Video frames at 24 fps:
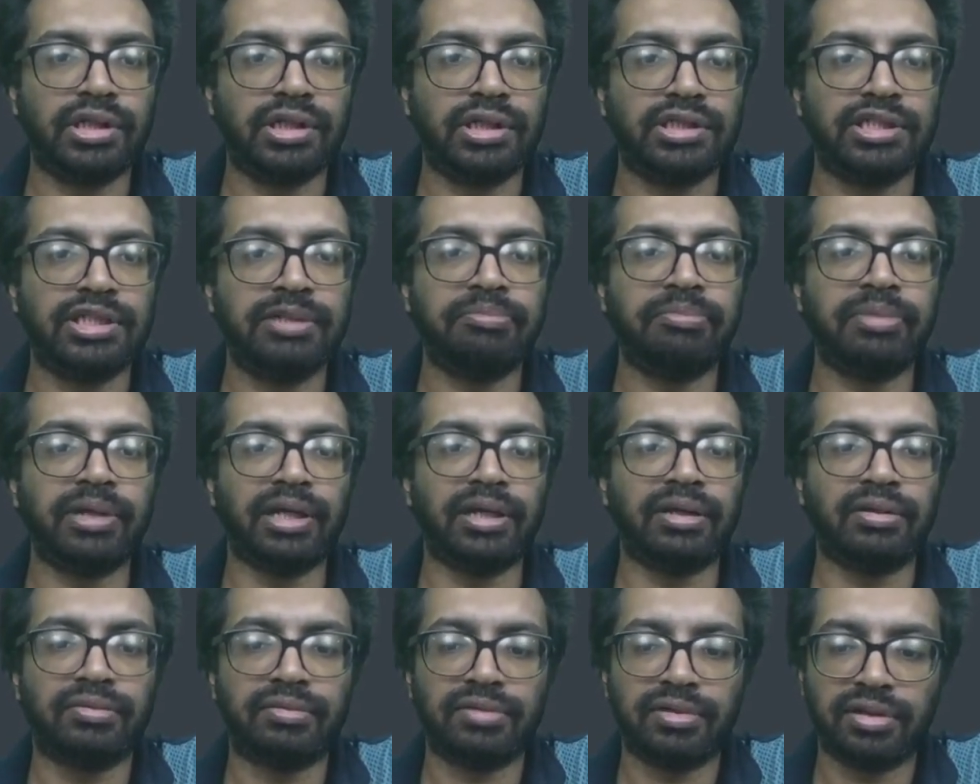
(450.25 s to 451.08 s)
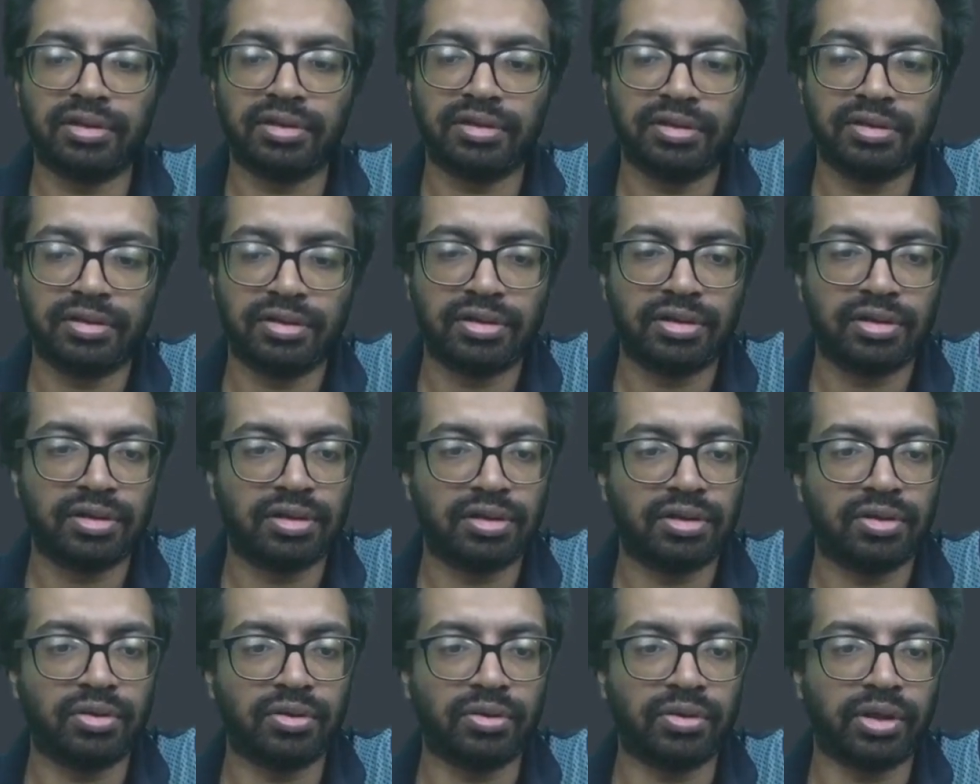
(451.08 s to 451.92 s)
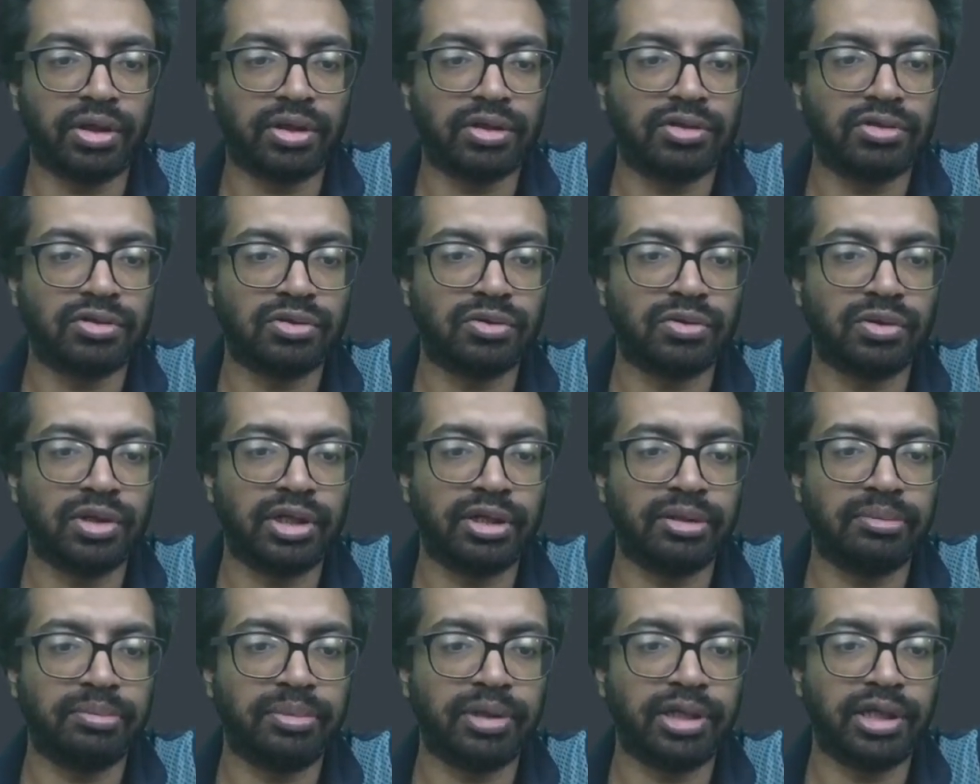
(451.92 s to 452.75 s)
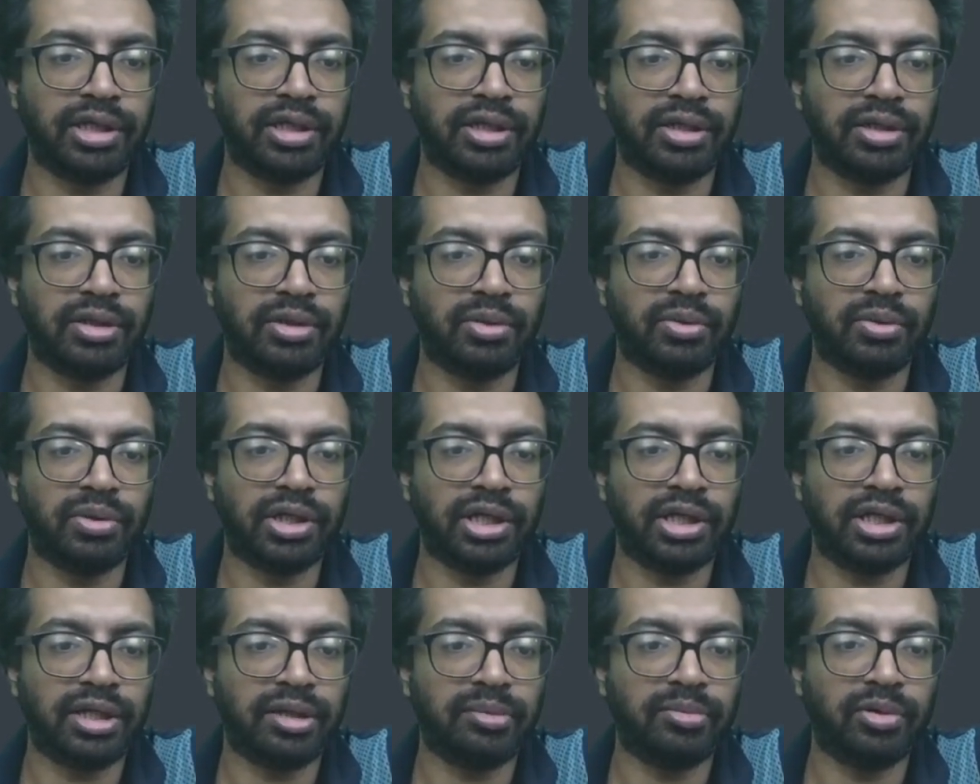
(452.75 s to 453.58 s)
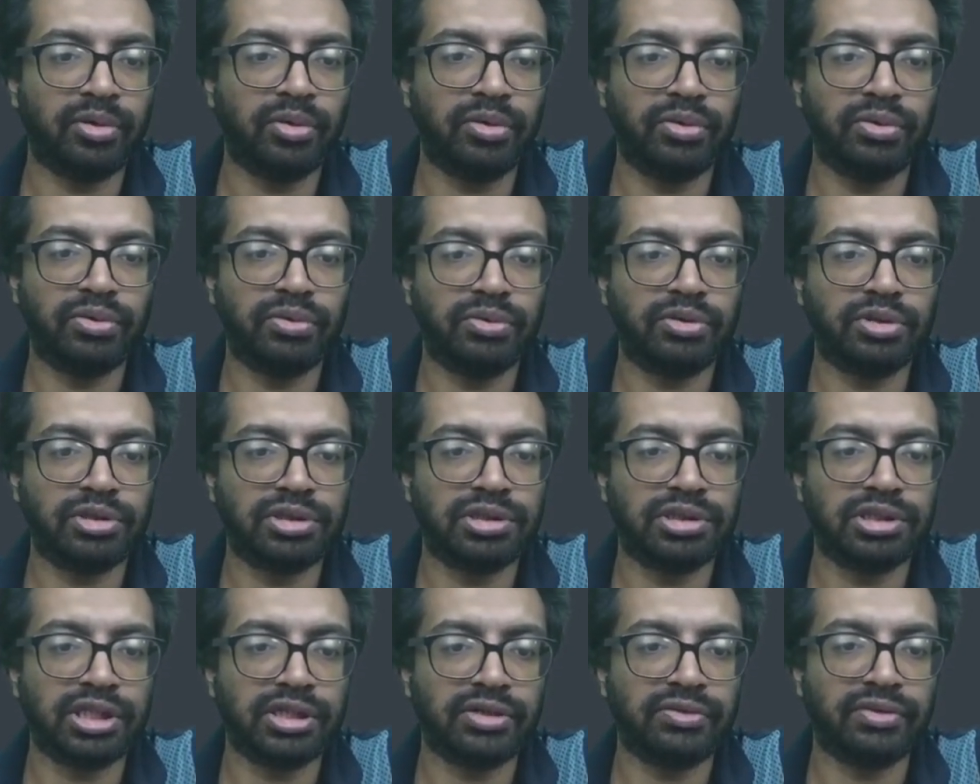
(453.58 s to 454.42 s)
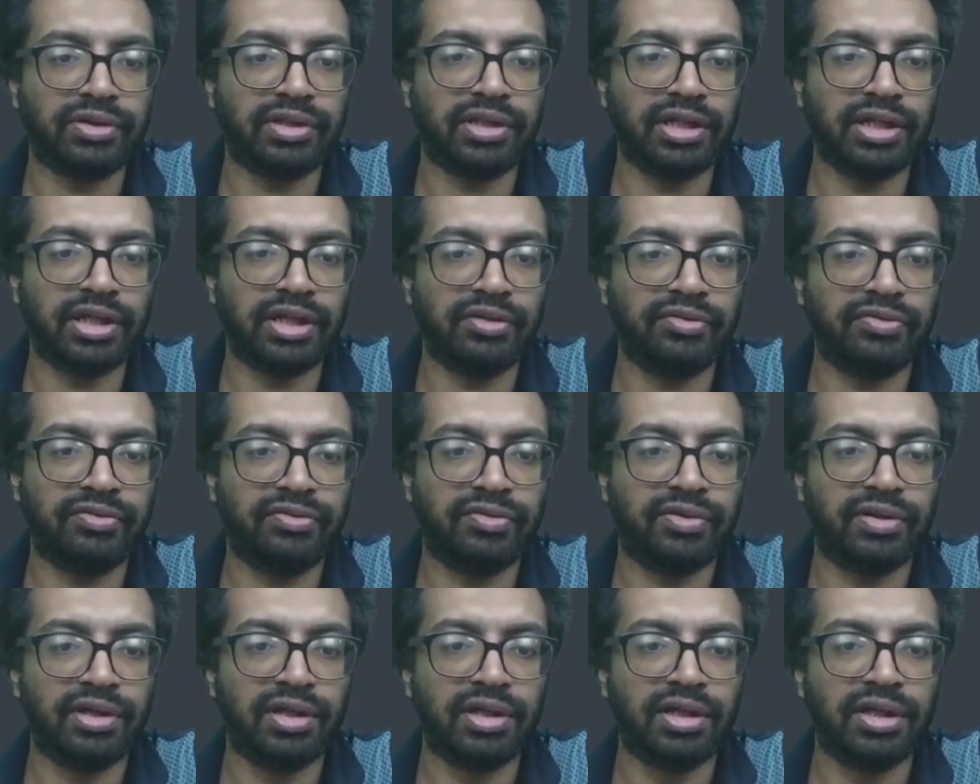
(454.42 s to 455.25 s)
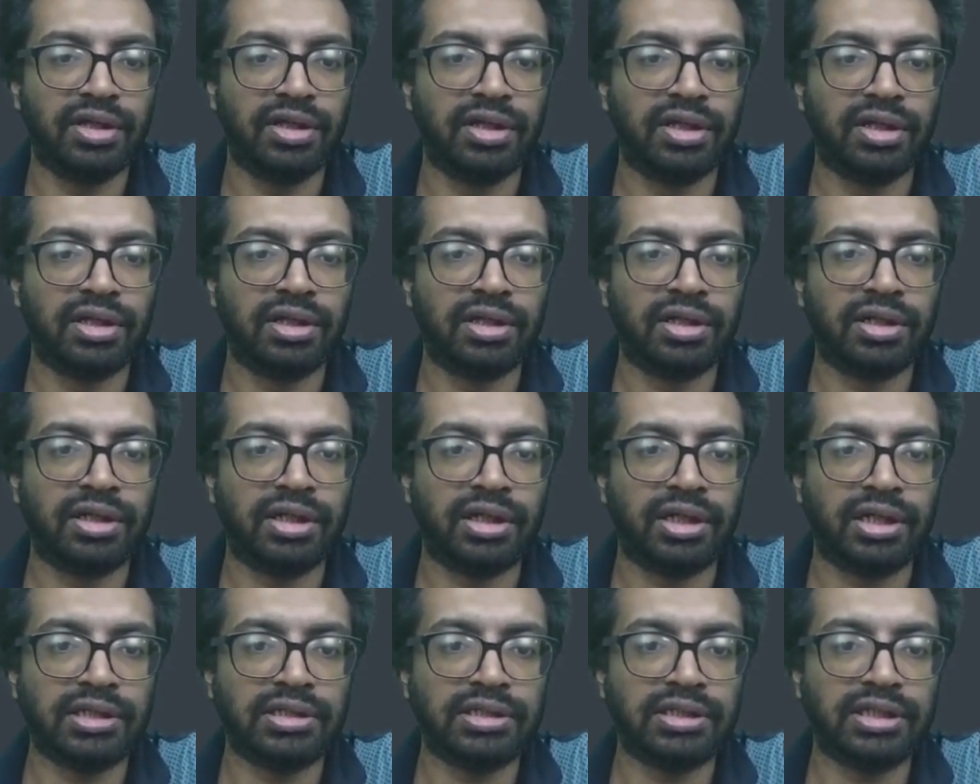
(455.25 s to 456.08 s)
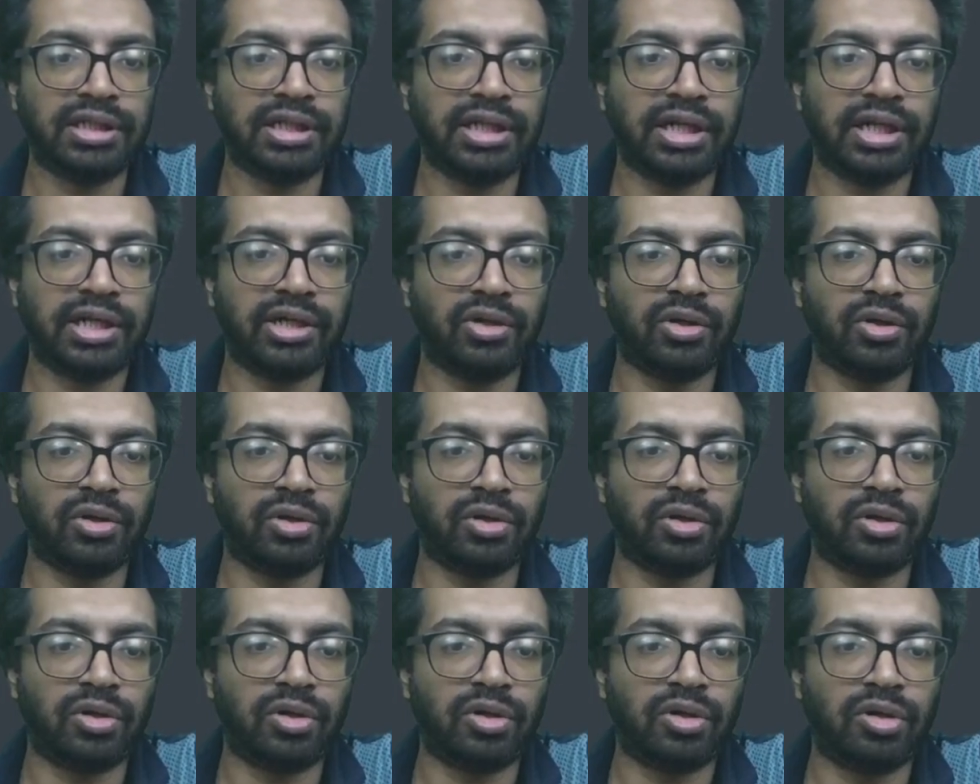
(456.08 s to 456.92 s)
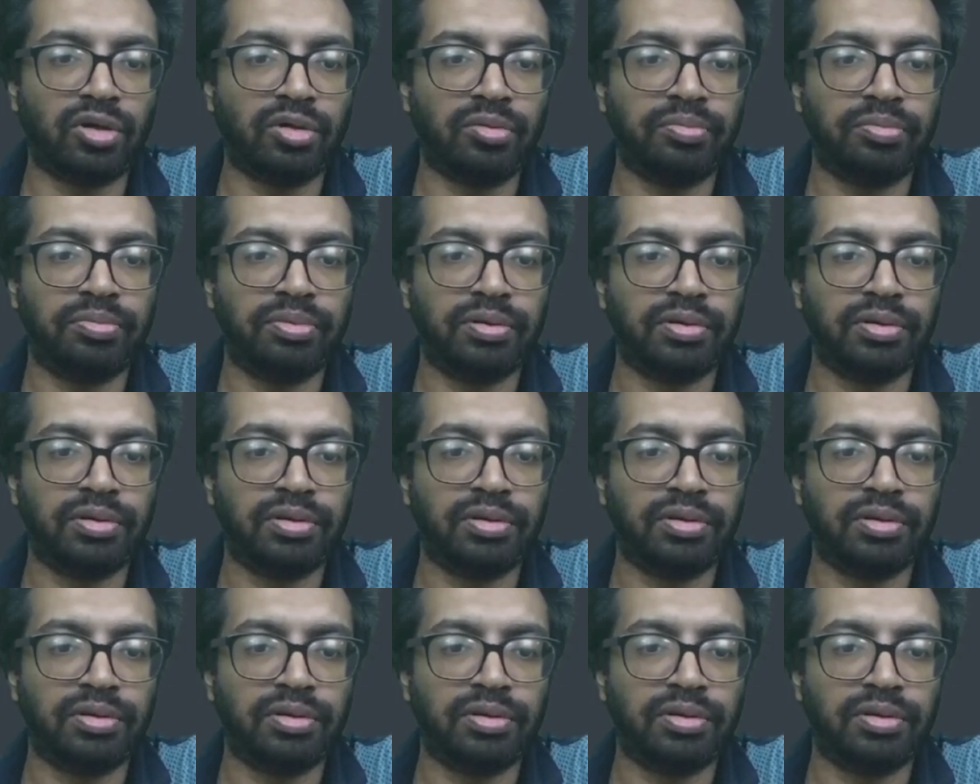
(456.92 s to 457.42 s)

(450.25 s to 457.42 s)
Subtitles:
symbol. Okay, so let me do that. I'm going to check whether if stk.top